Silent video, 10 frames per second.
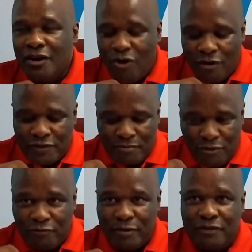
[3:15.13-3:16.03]
of the
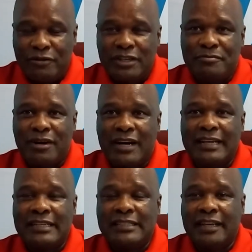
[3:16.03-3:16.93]
Movement for
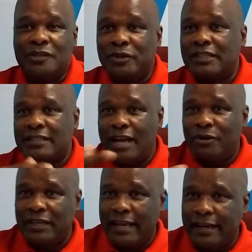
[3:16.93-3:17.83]
Democratic Change, which is
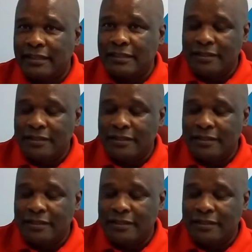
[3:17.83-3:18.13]
now dead,